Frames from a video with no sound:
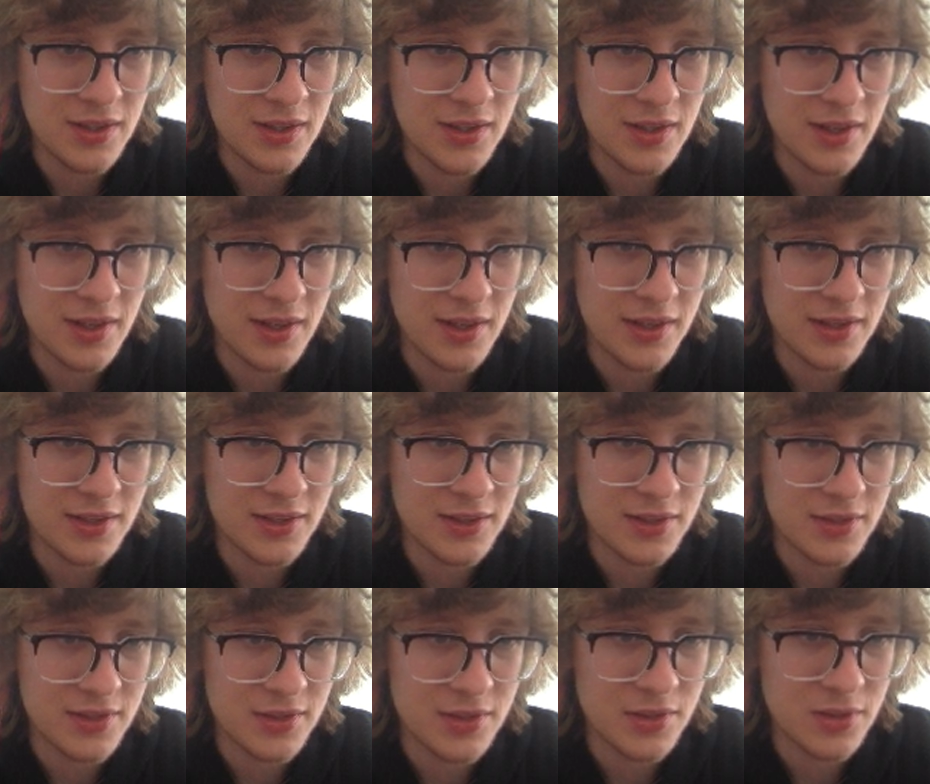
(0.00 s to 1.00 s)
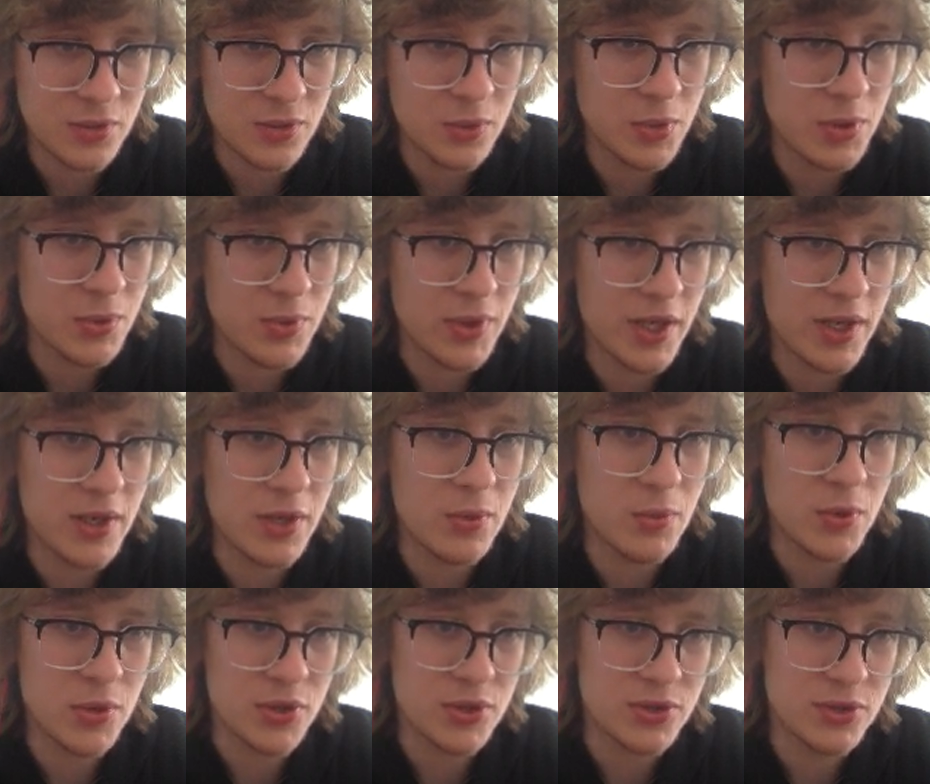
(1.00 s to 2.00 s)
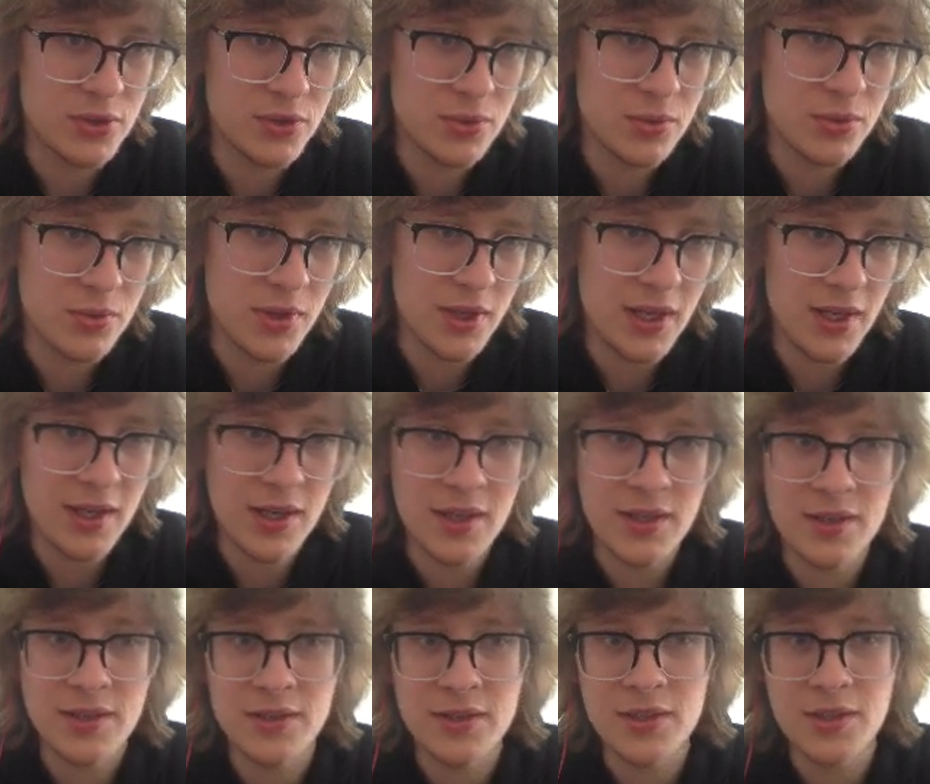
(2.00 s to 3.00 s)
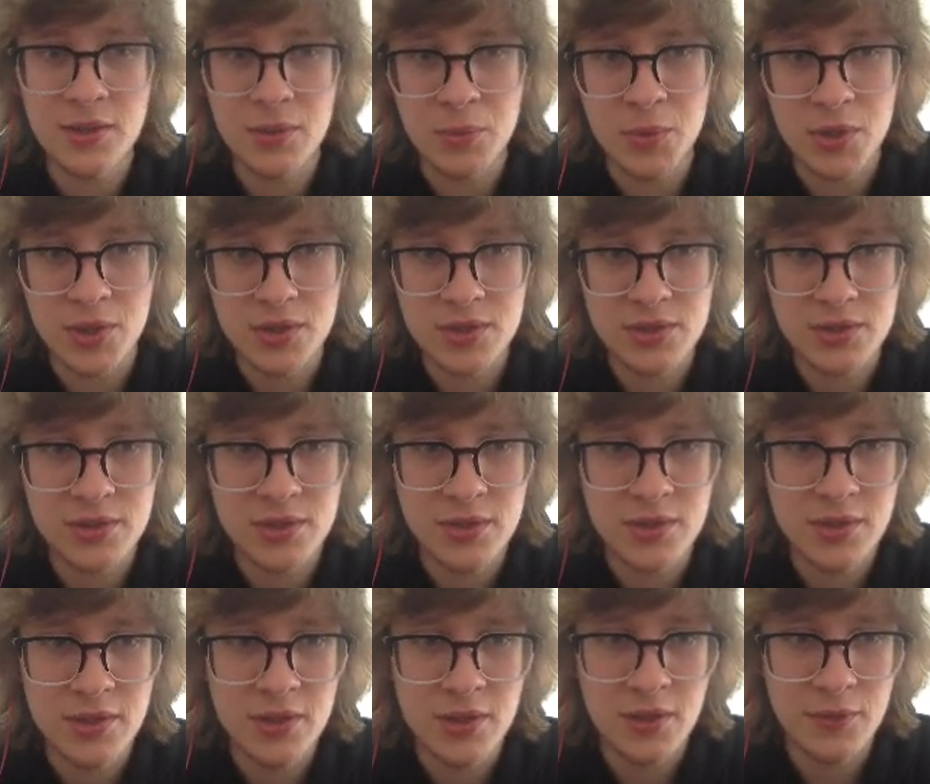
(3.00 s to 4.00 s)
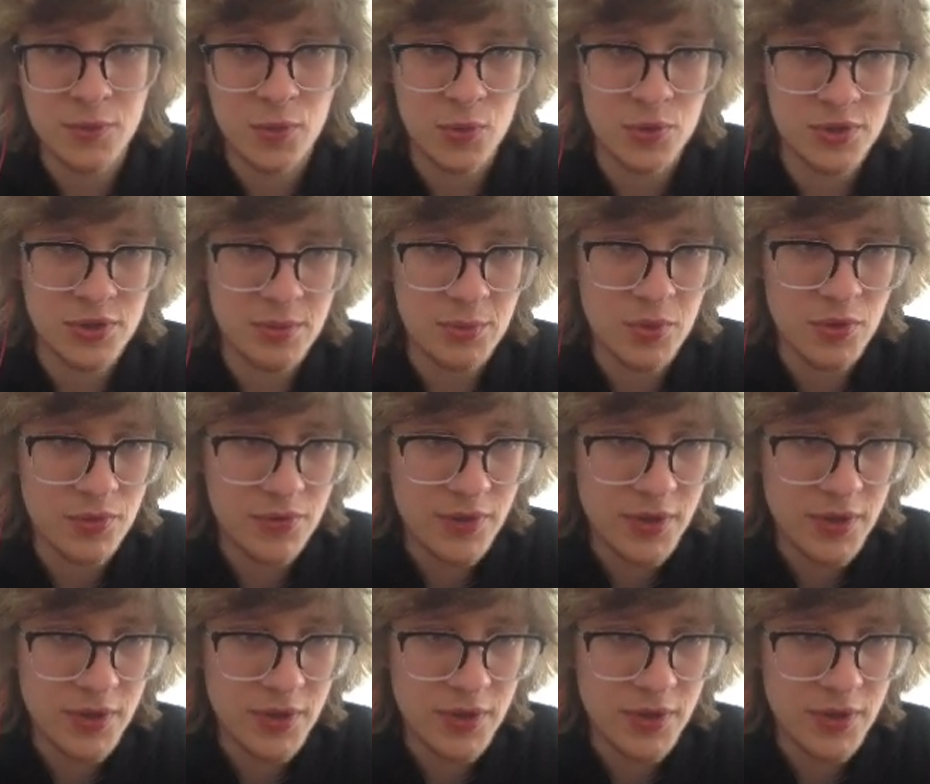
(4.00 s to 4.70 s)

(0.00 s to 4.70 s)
that we ran it works too, and it works. Of course, they both